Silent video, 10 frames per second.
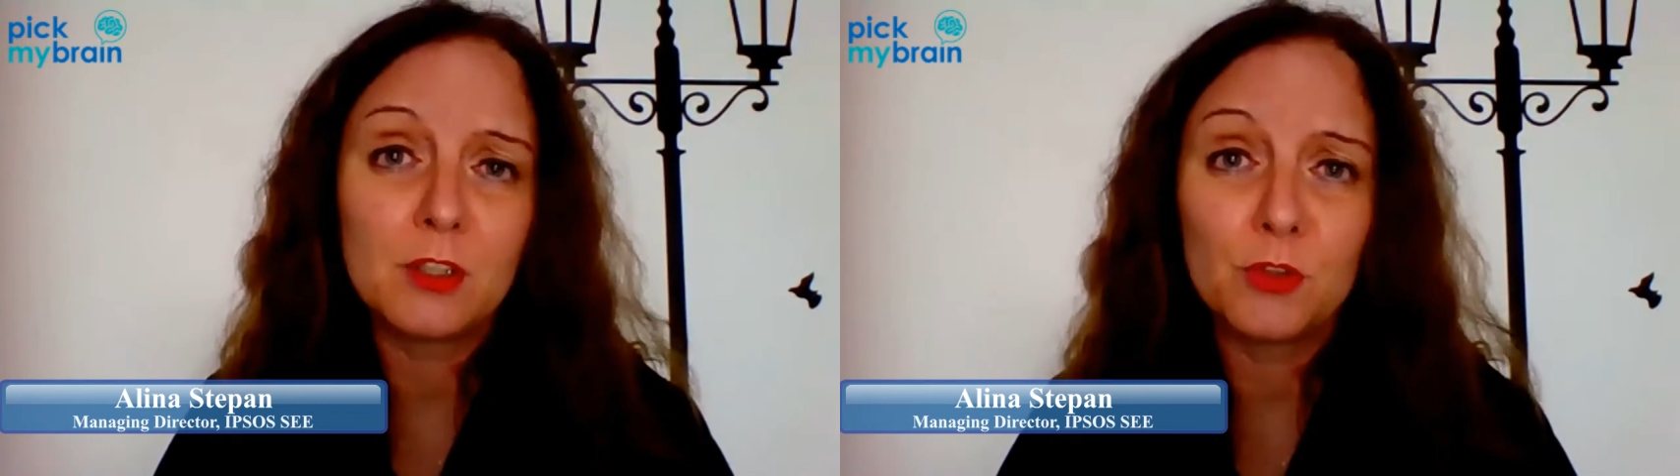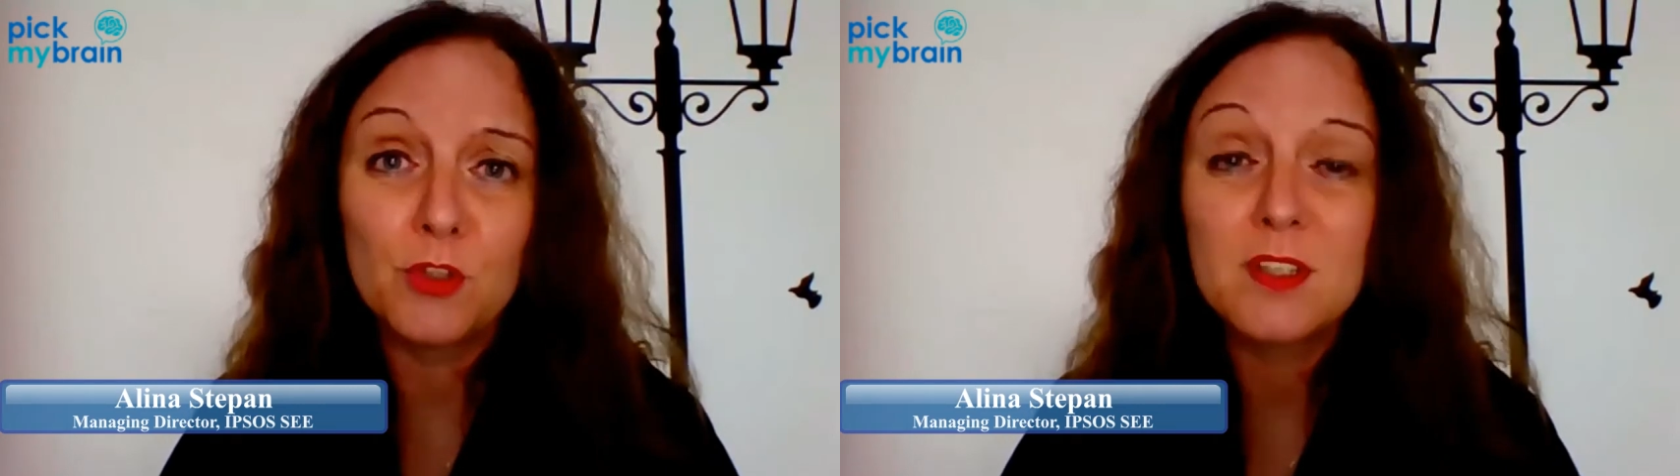
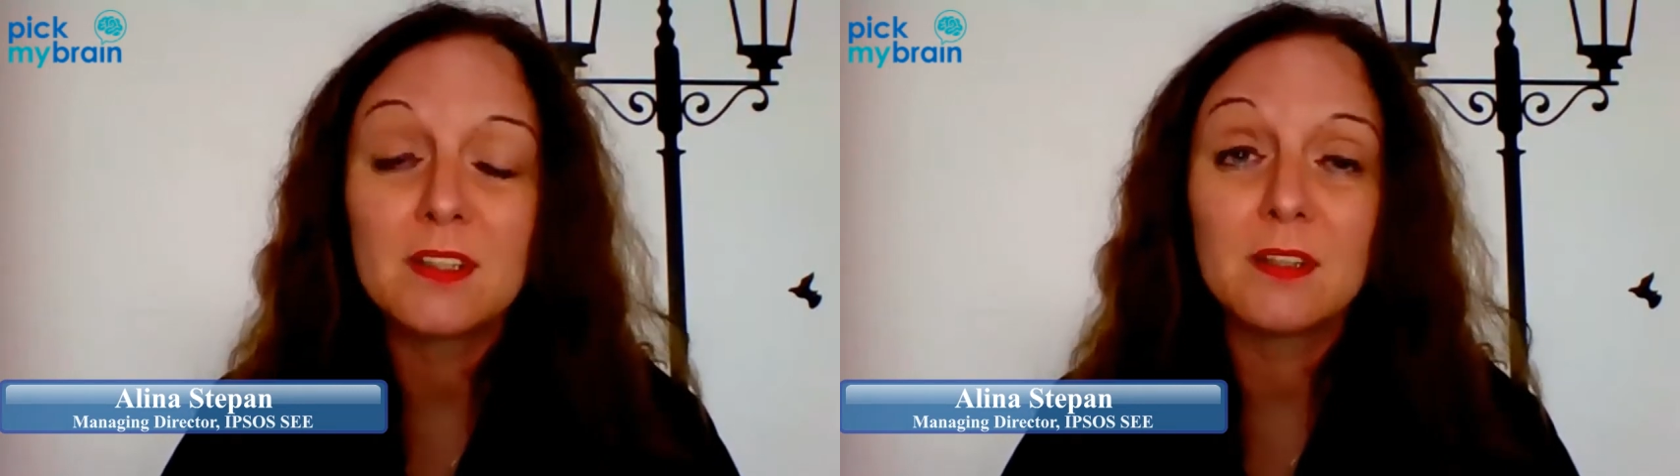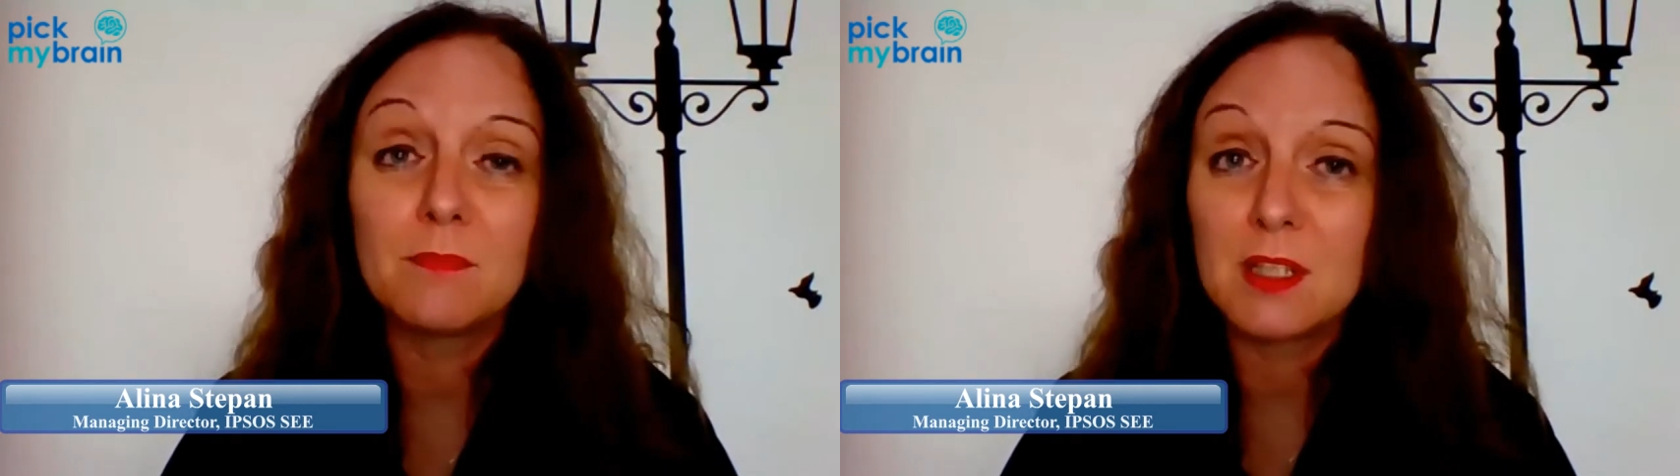to use
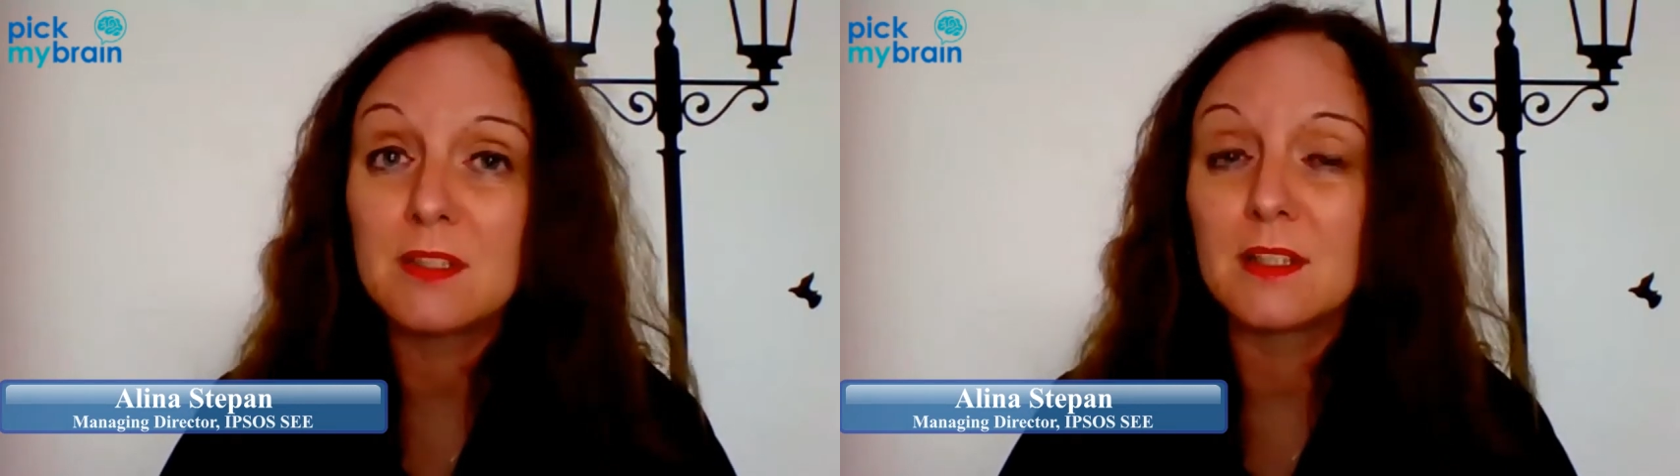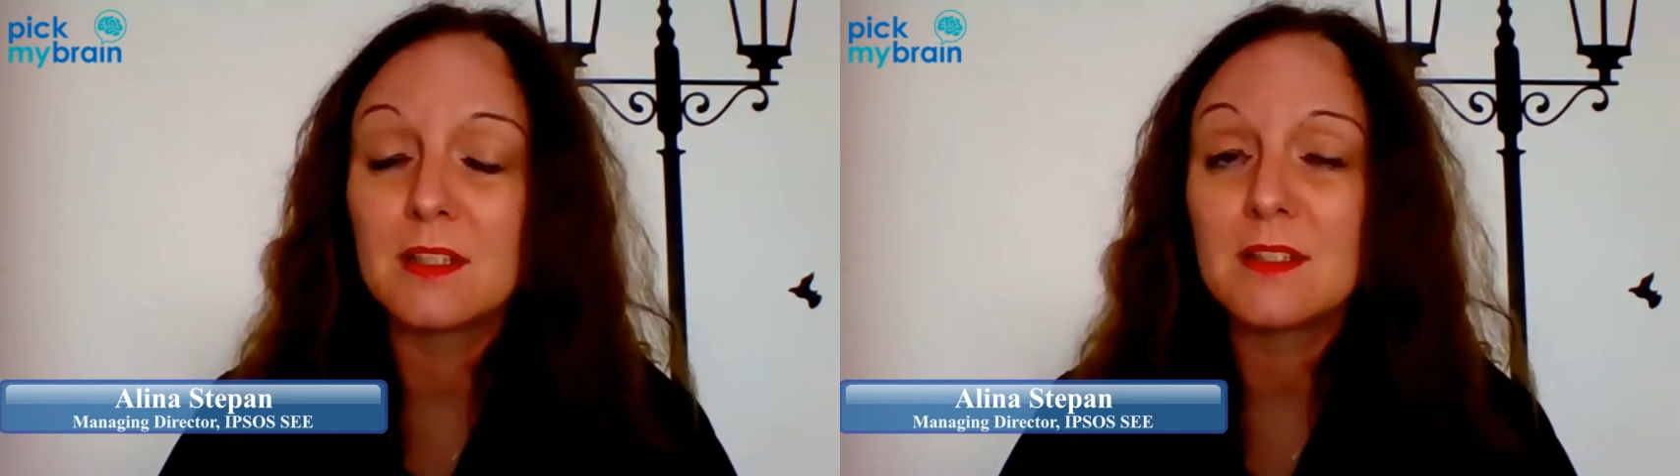it in
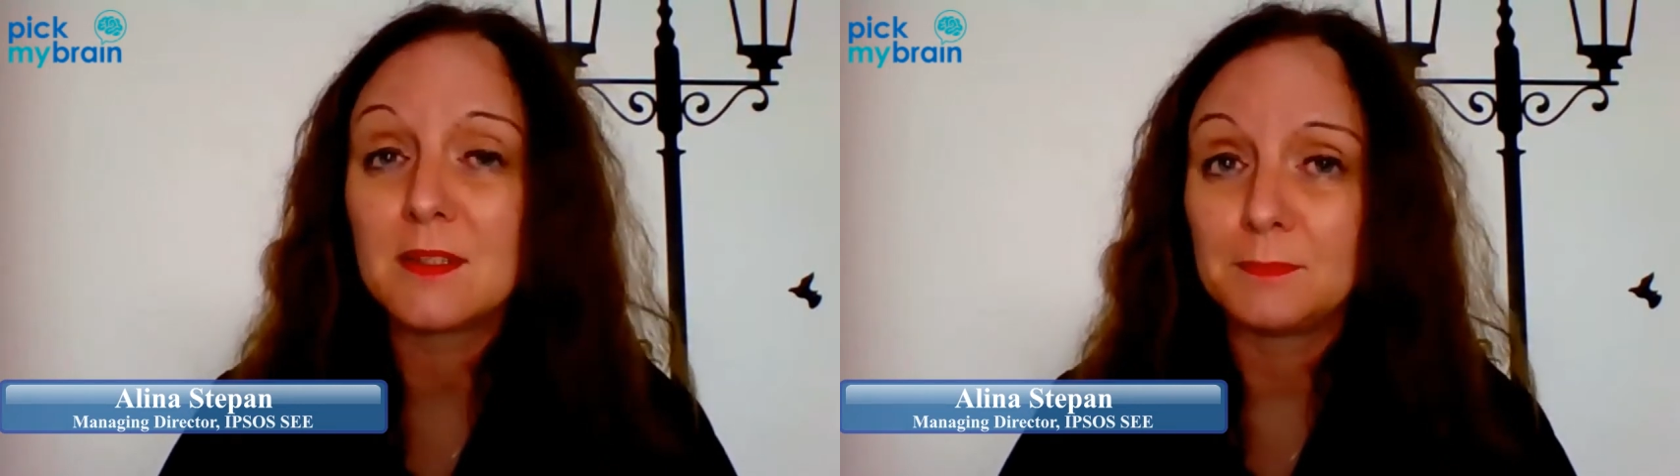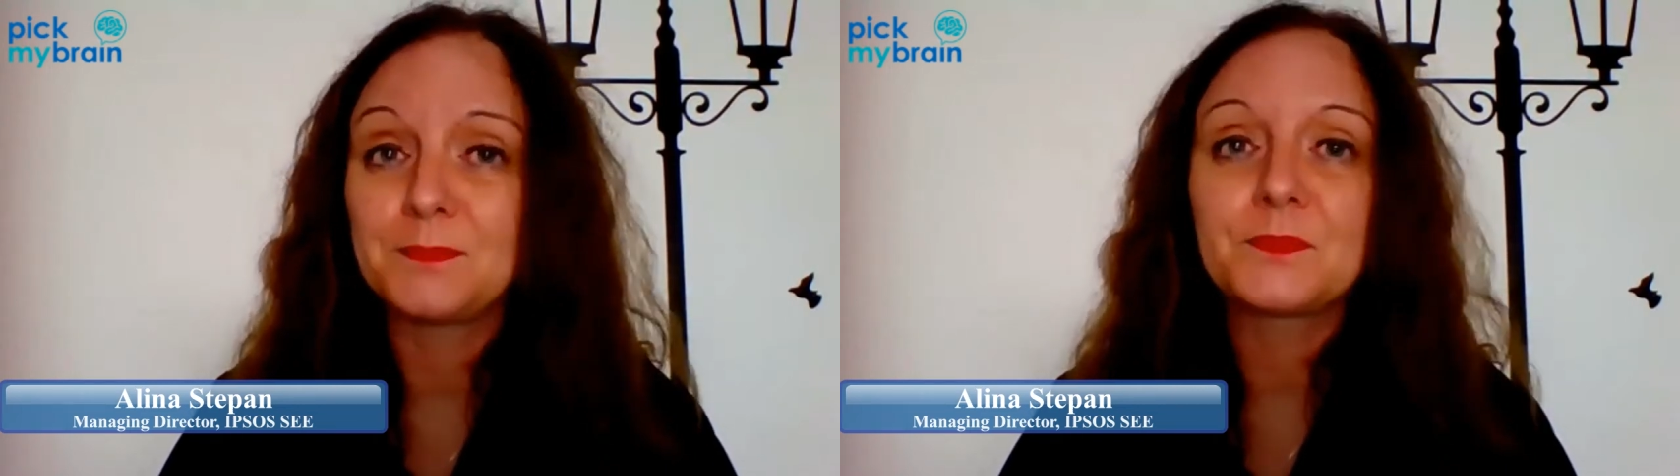business,